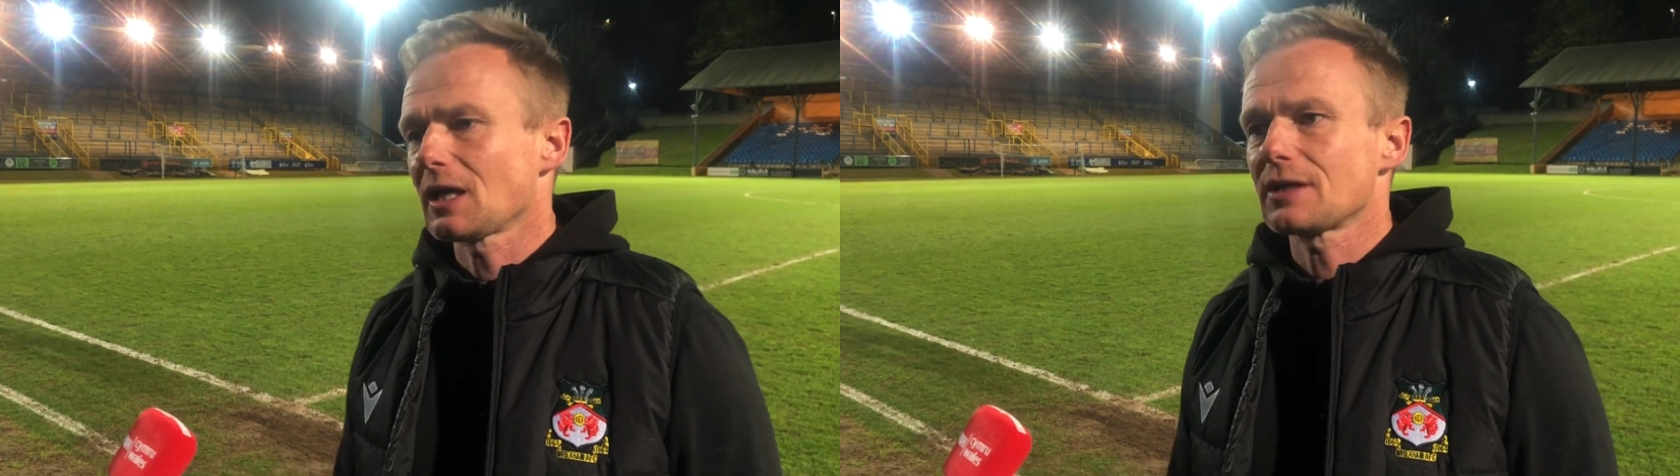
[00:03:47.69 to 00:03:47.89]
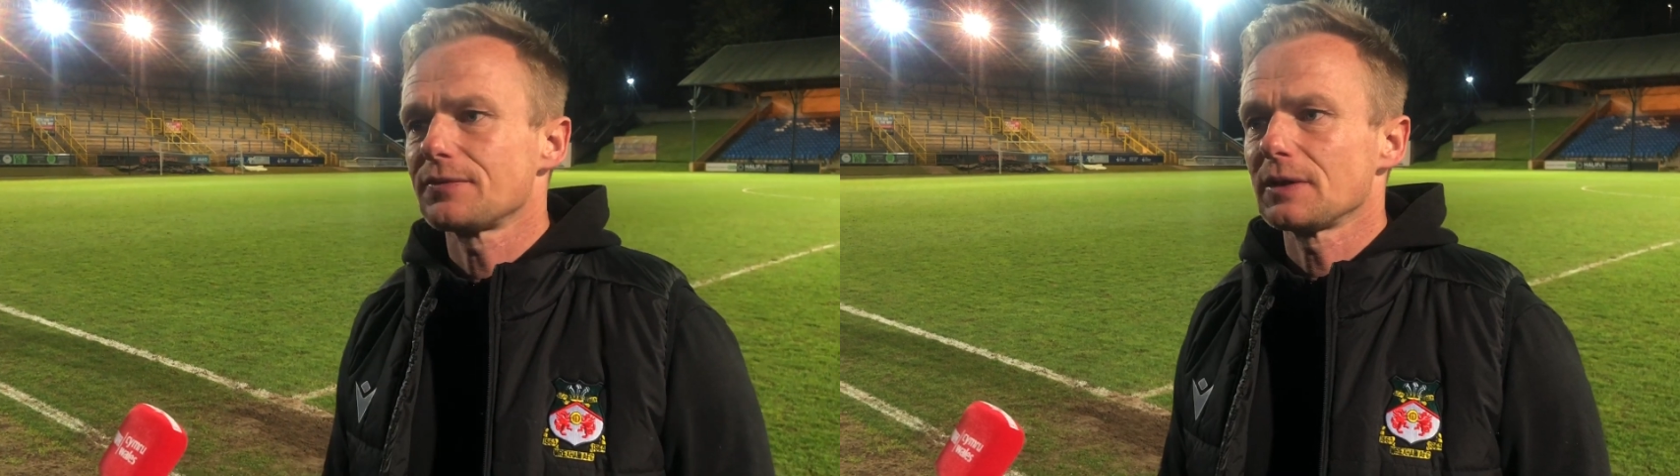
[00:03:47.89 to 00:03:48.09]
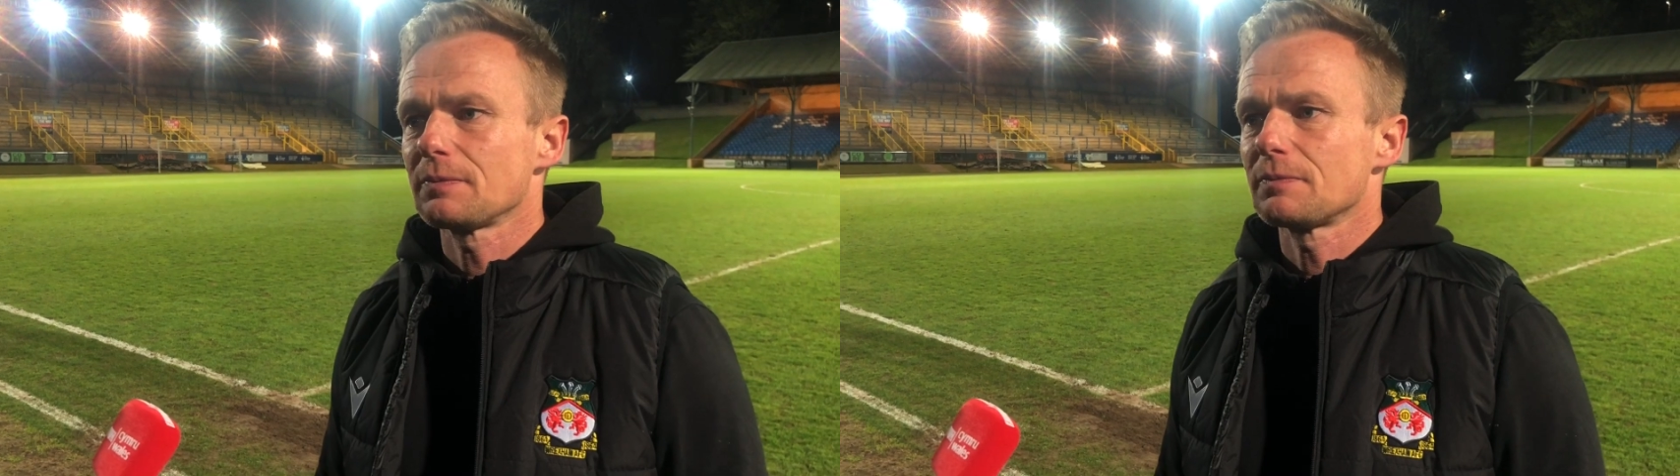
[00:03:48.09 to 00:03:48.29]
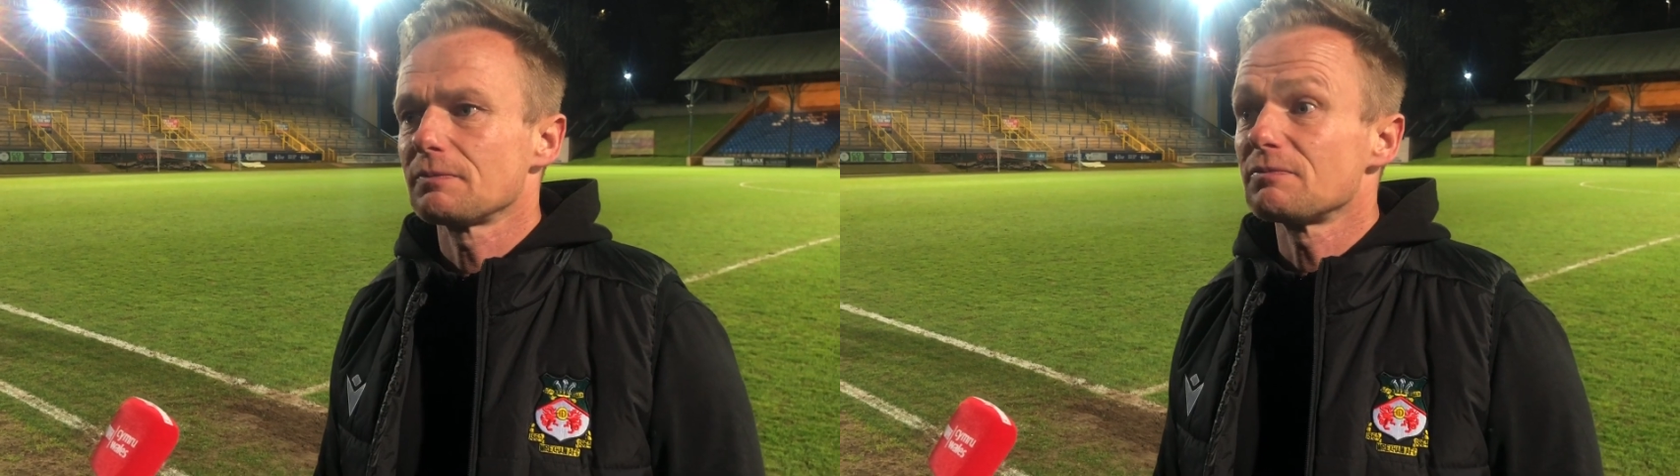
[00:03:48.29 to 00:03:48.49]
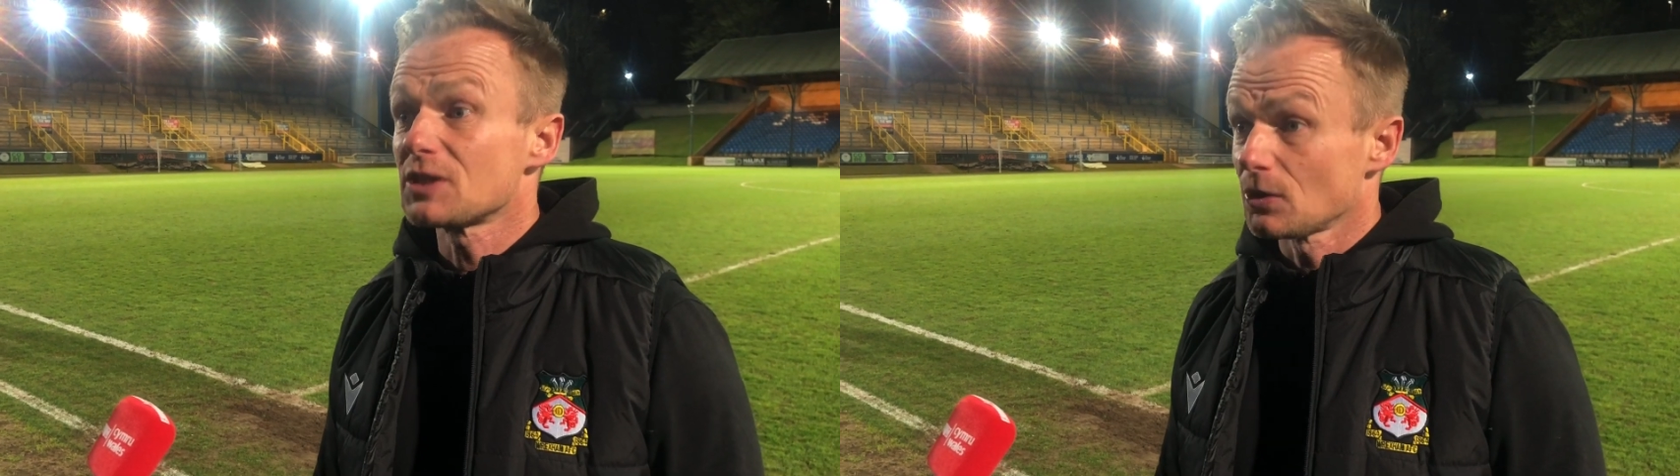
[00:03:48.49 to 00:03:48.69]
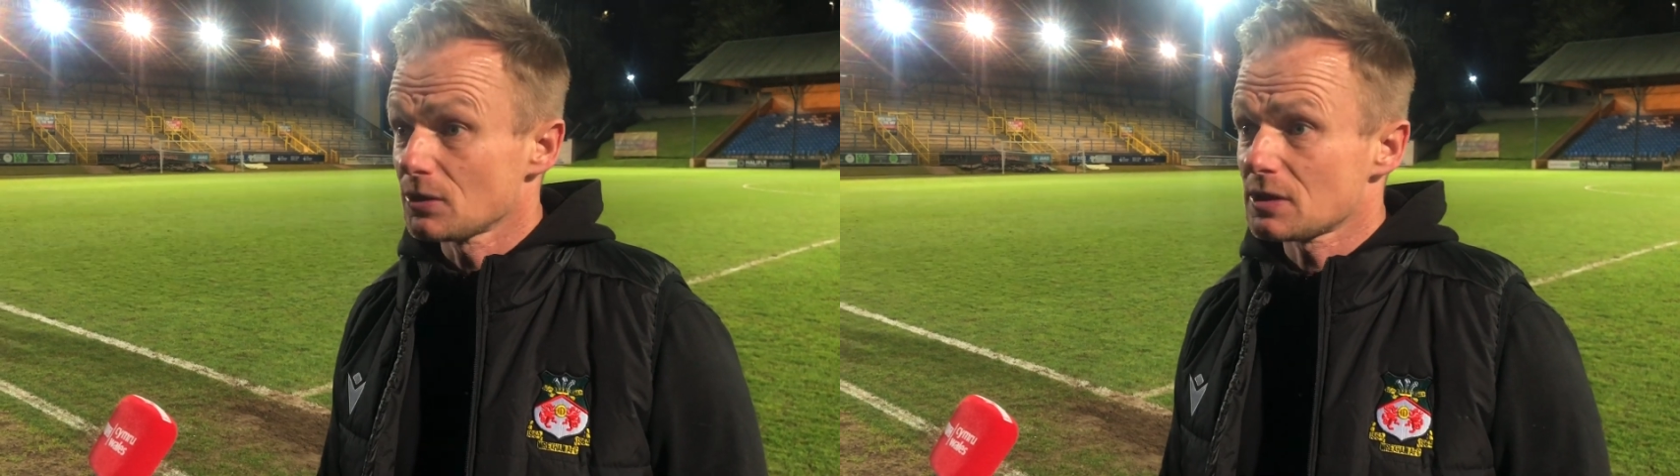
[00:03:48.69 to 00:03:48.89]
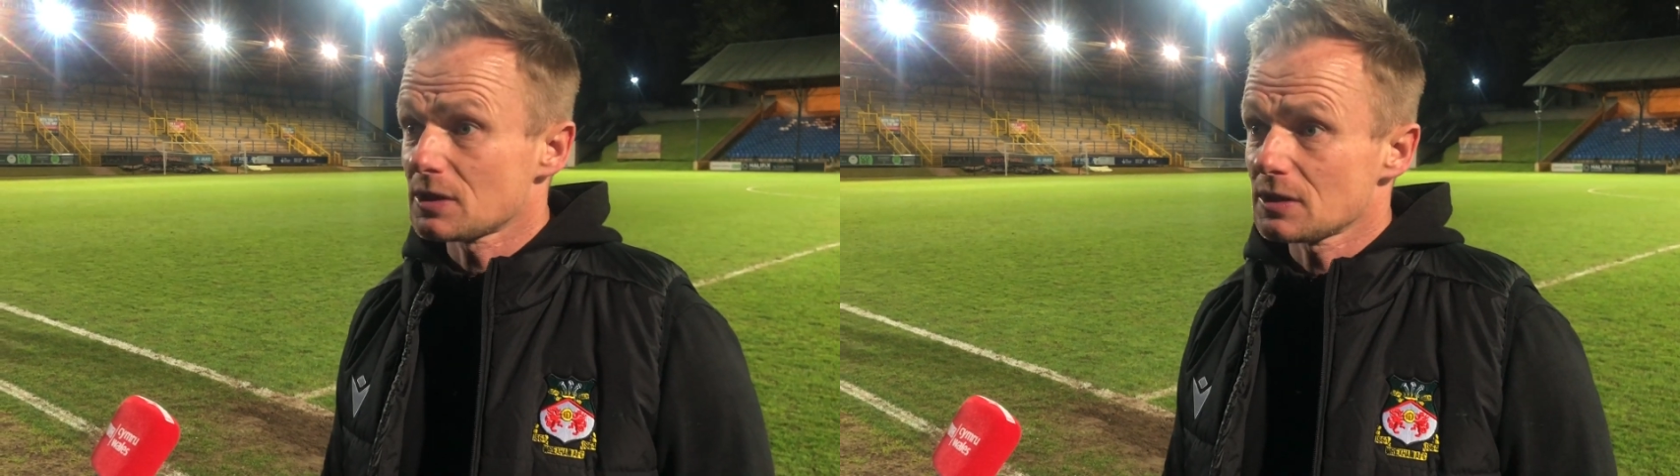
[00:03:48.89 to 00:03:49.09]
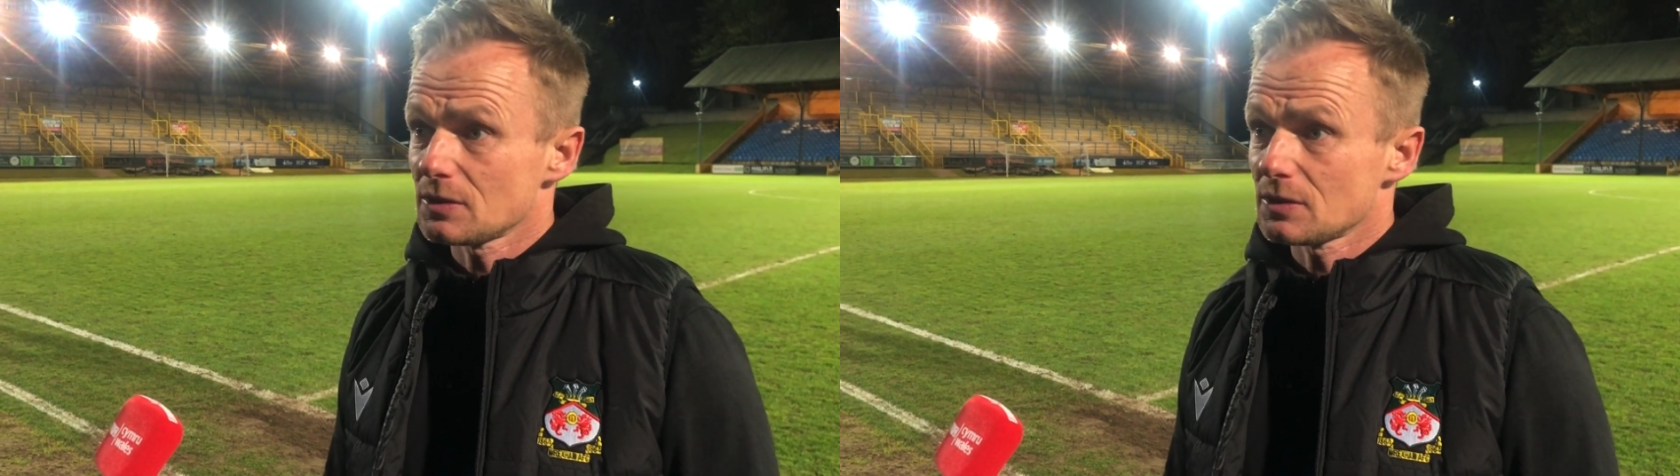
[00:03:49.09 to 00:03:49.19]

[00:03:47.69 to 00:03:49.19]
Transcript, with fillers: last three results,